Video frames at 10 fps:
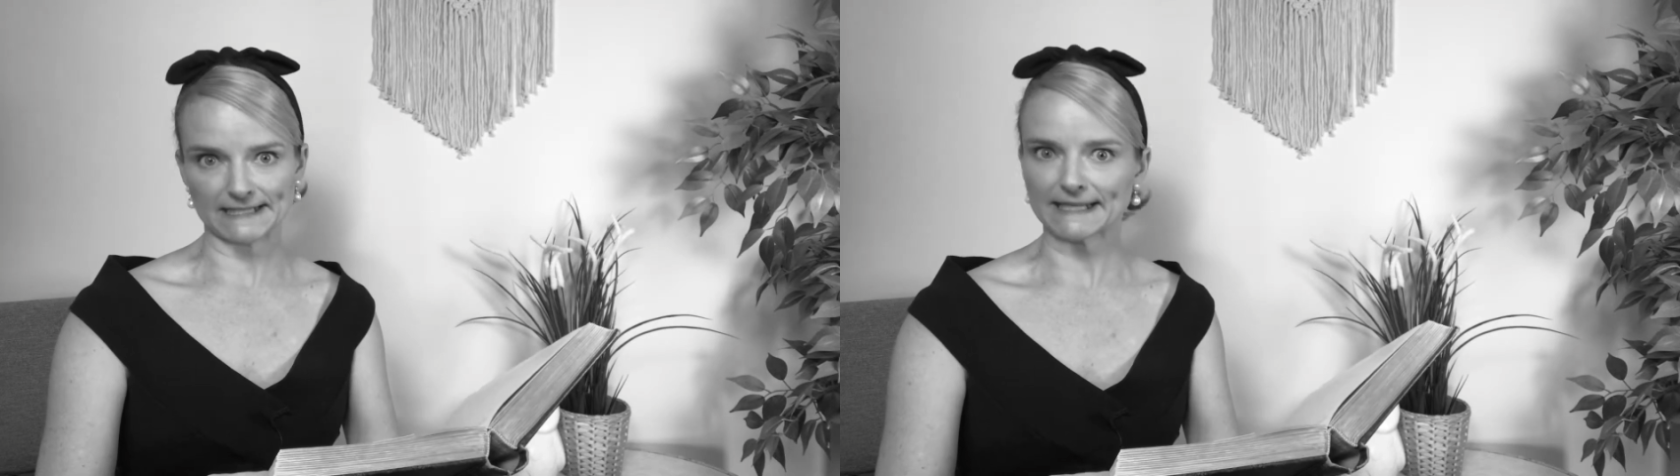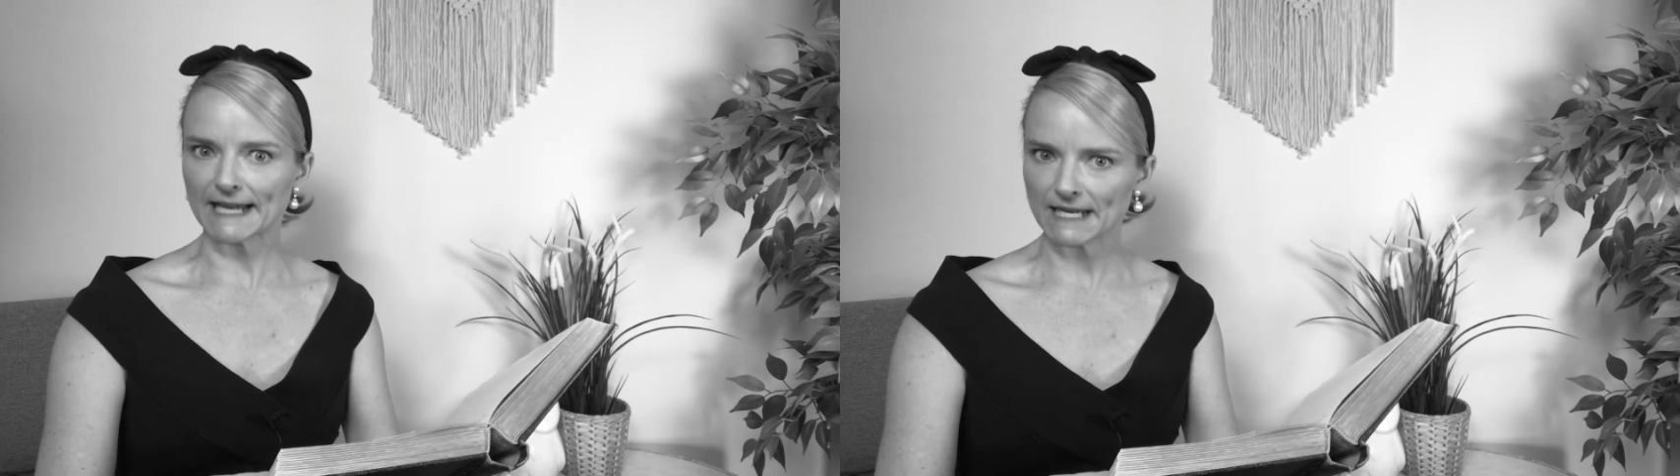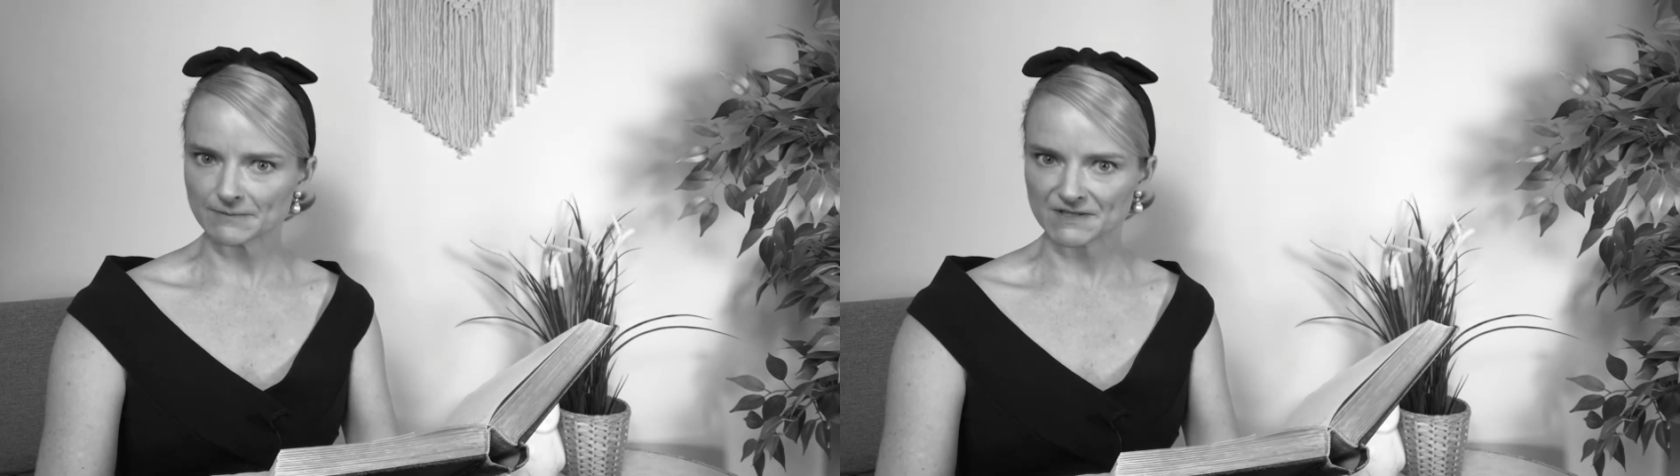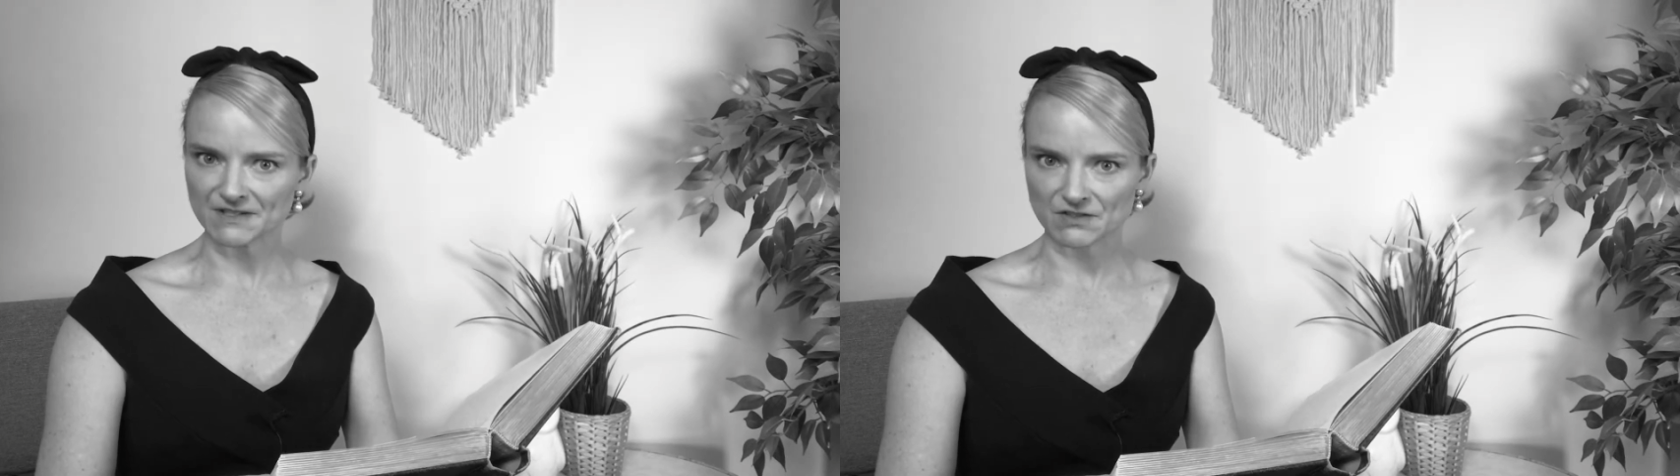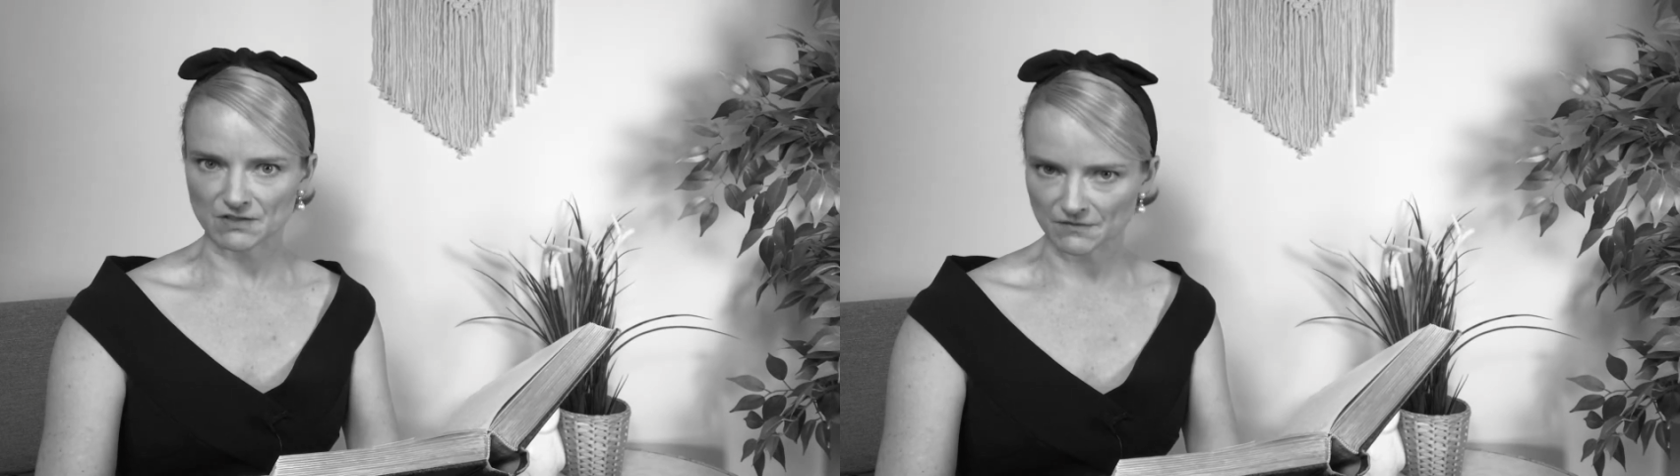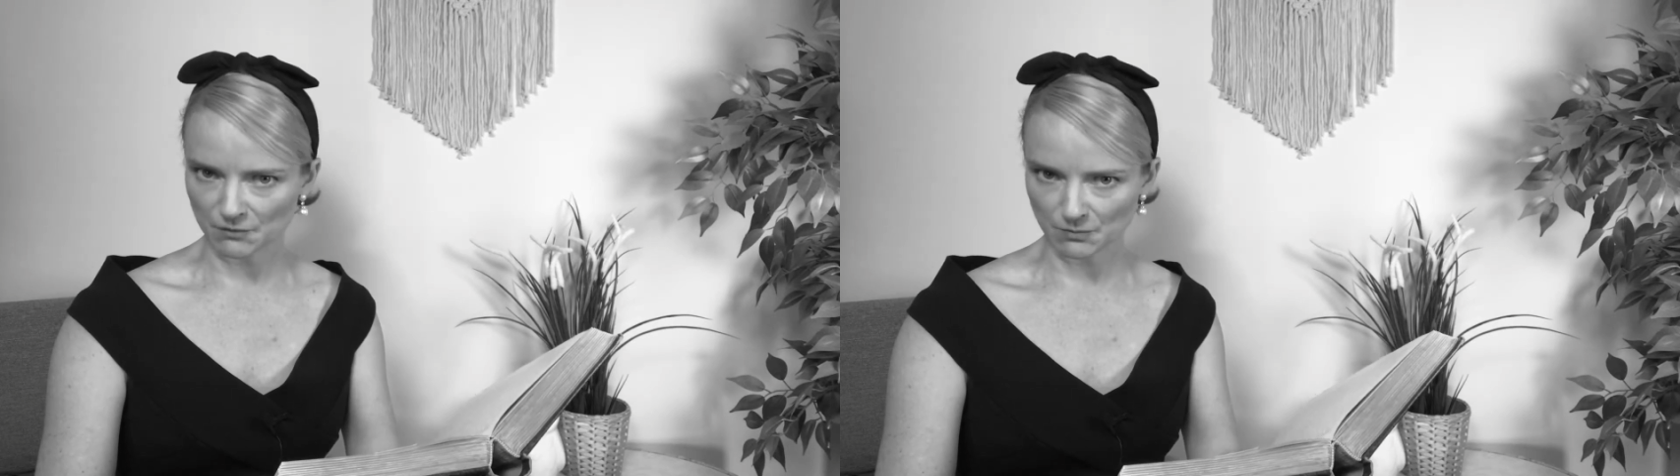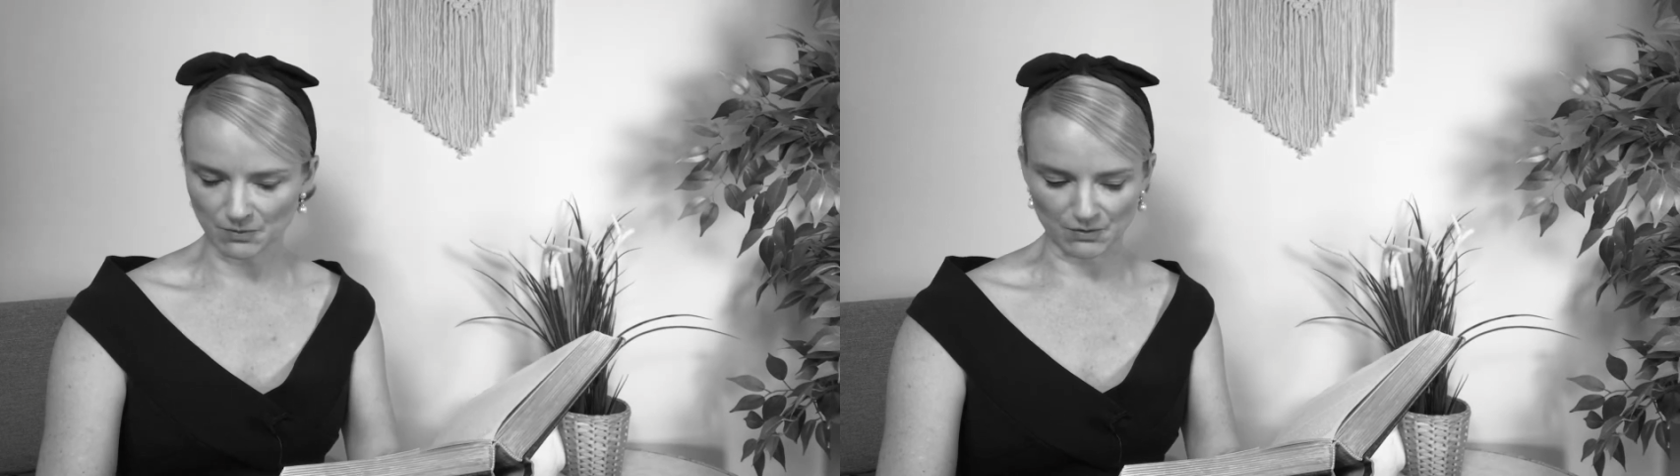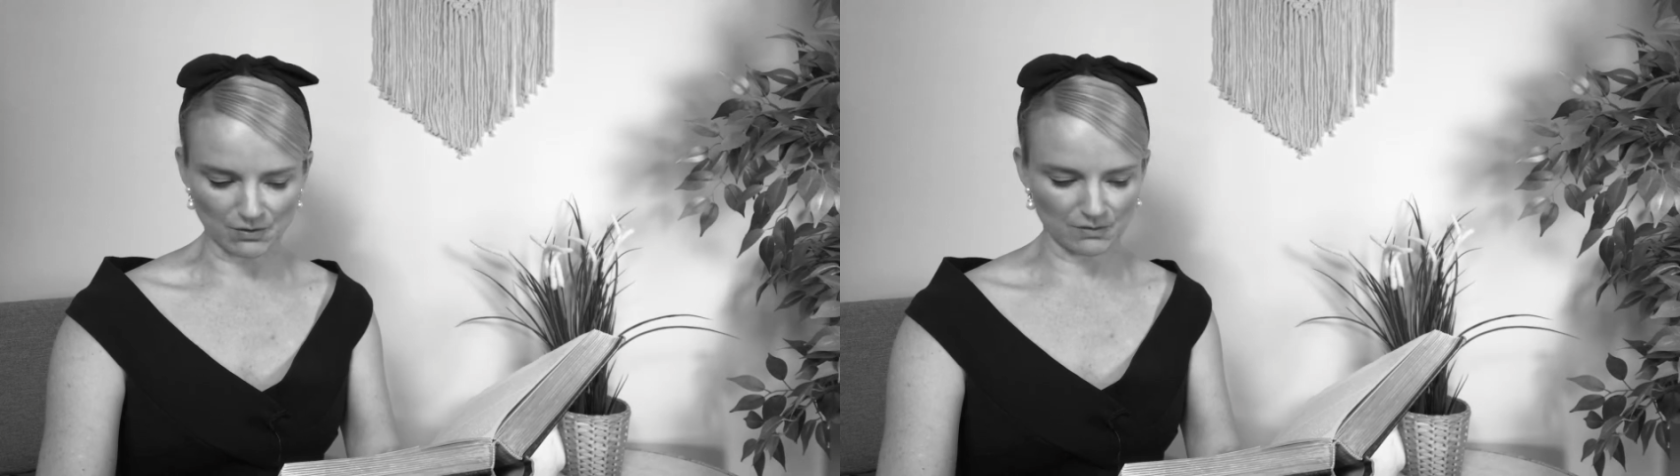in games such as
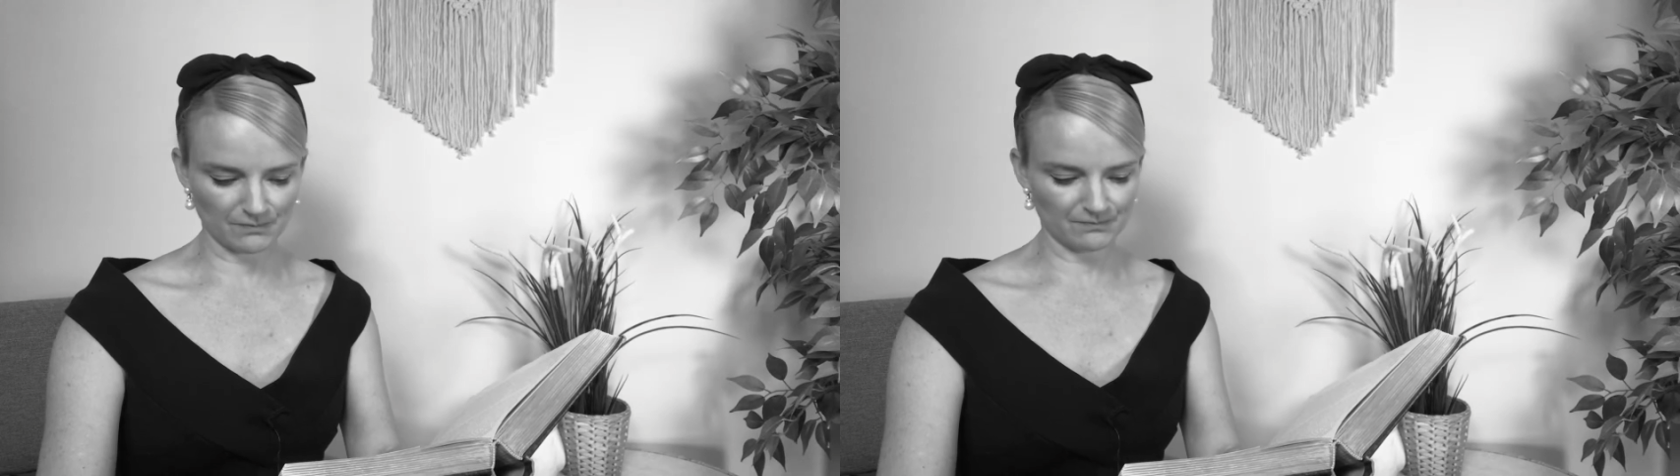football.